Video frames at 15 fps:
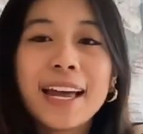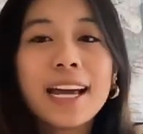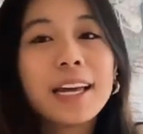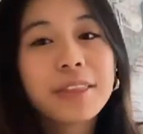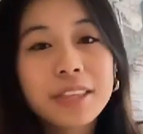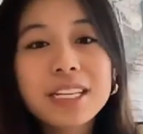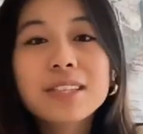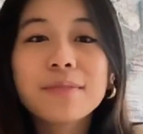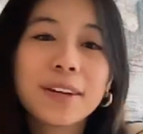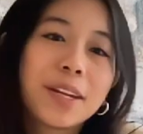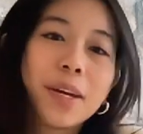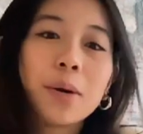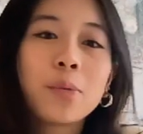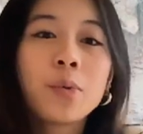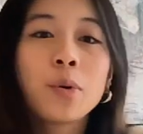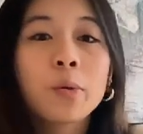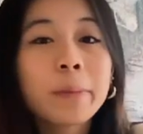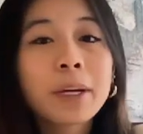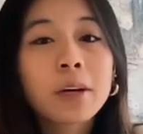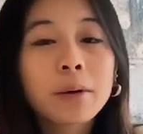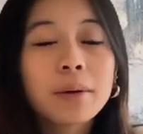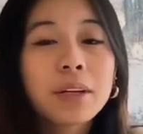In this video, we will
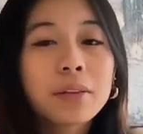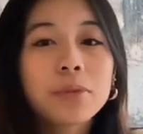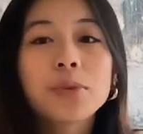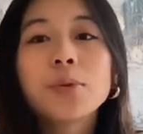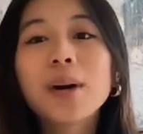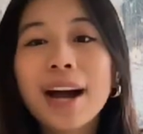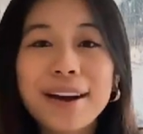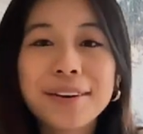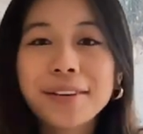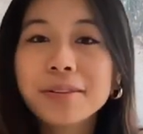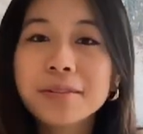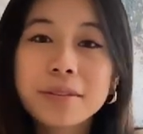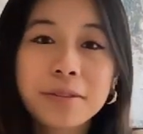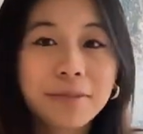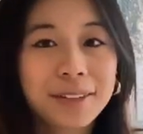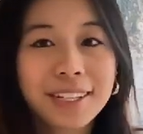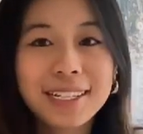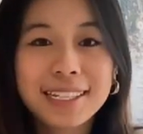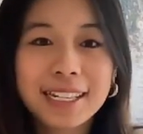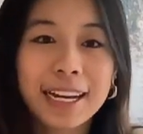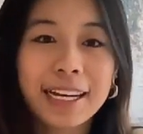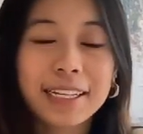be going through how to use 3D
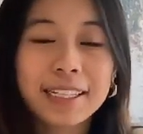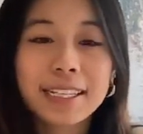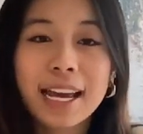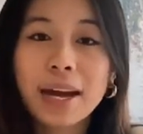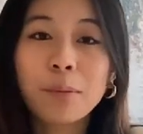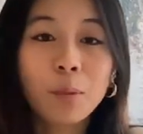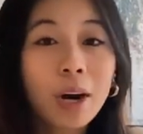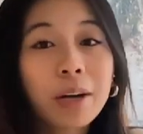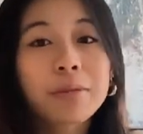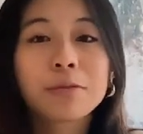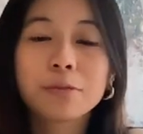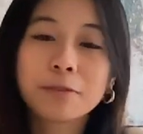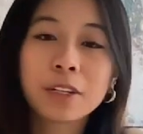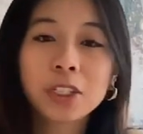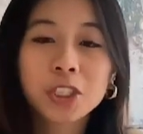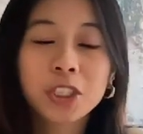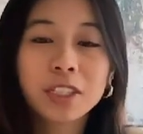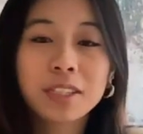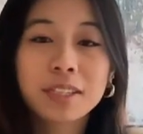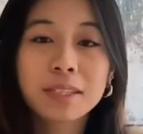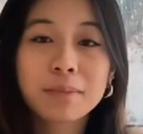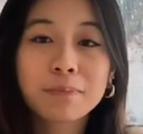slides and walkthrough
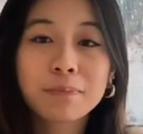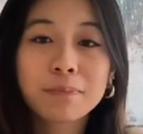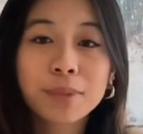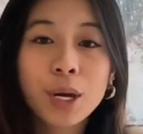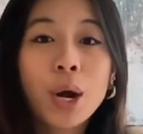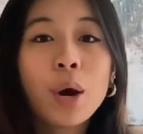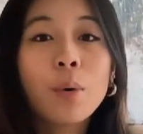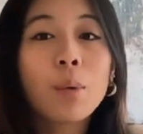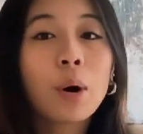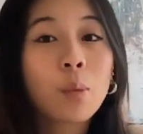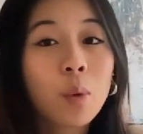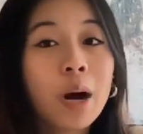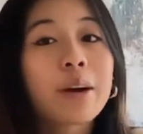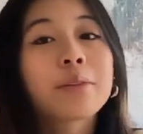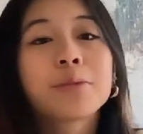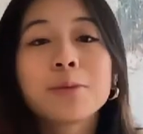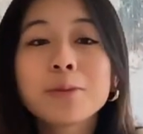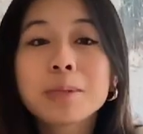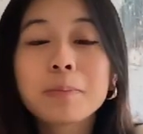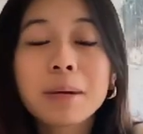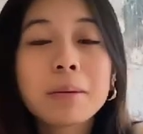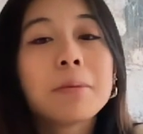functions. While
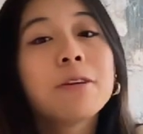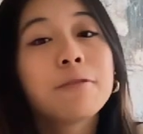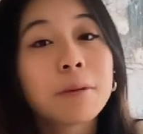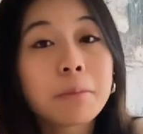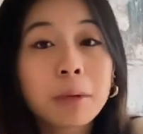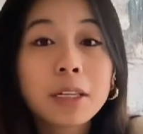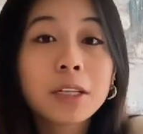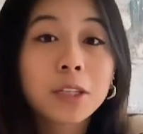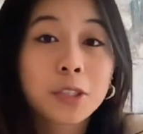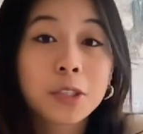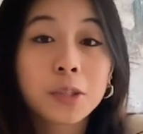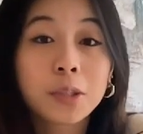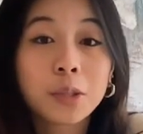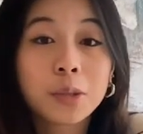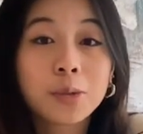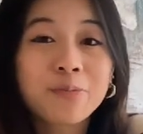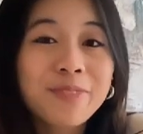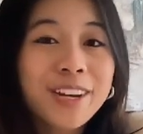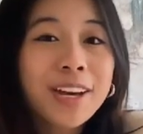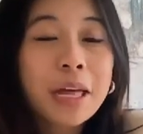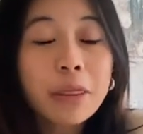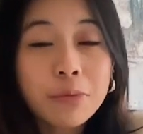walkthroughs may be familiar to you,
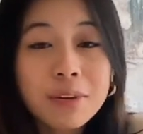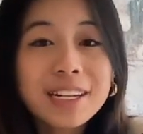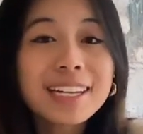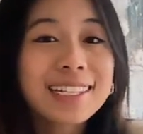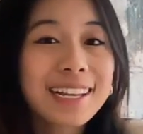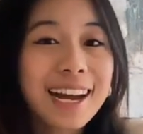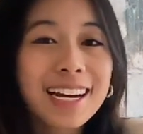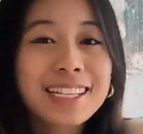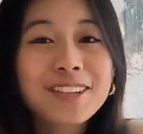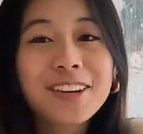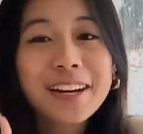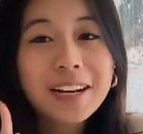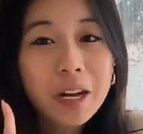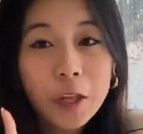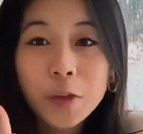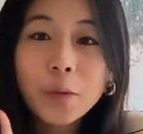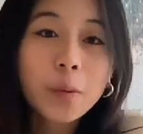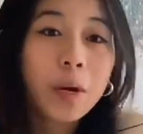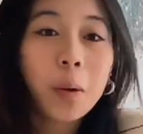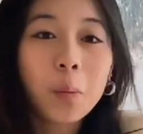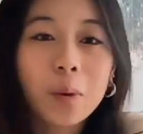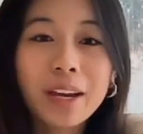3D slides are another
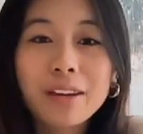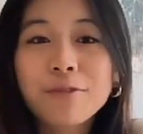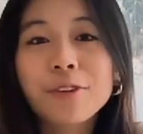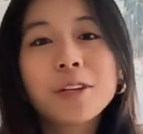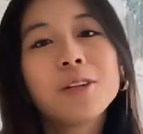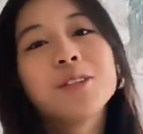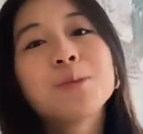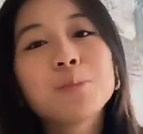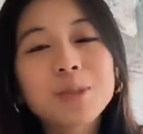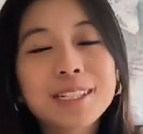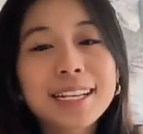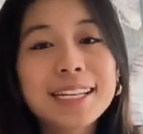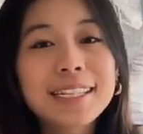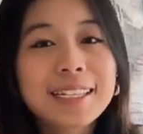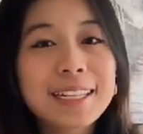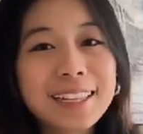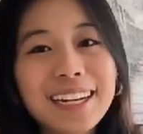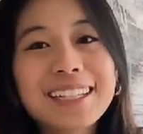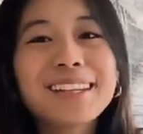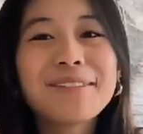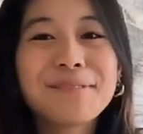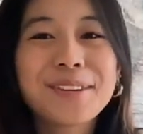great way for you to present
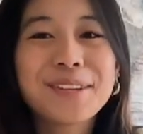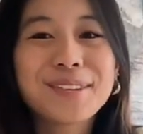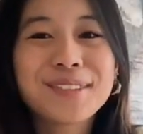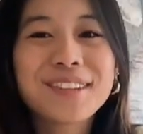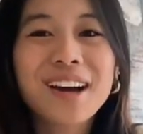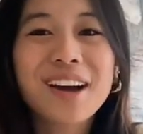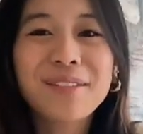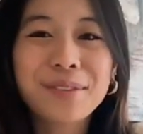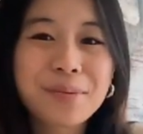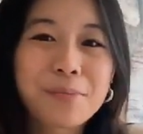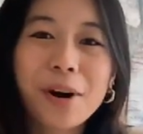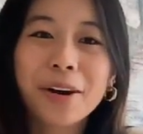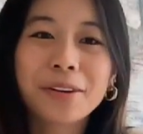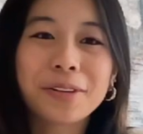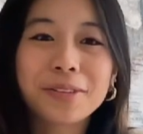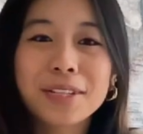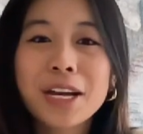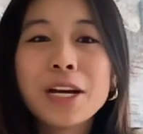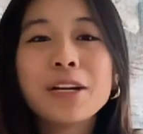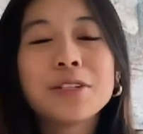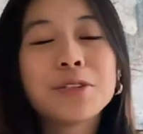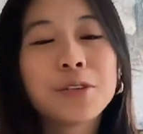selected views of your models
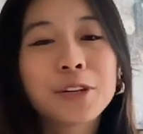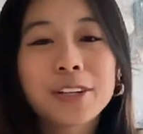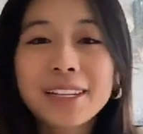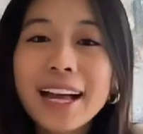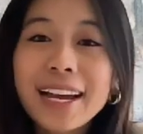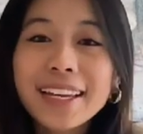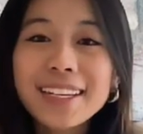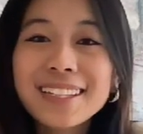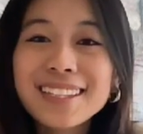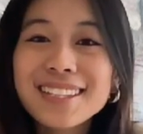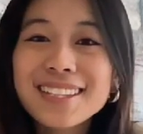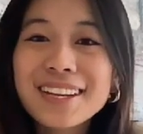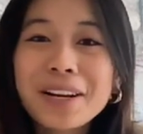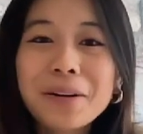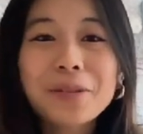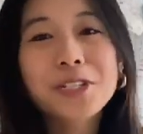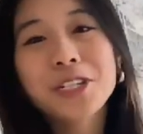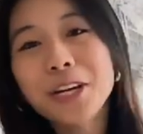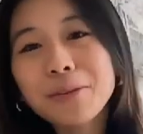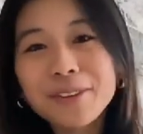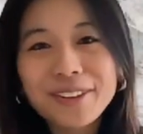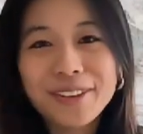to your clients or
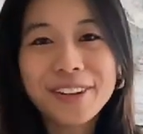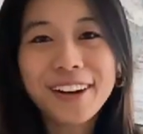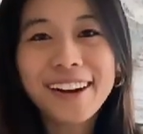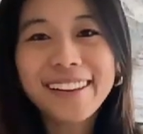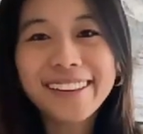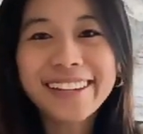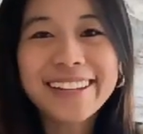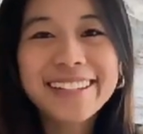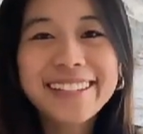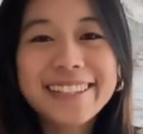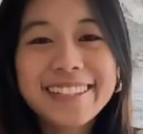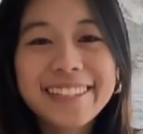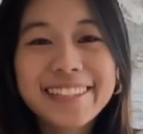share with your colleagues.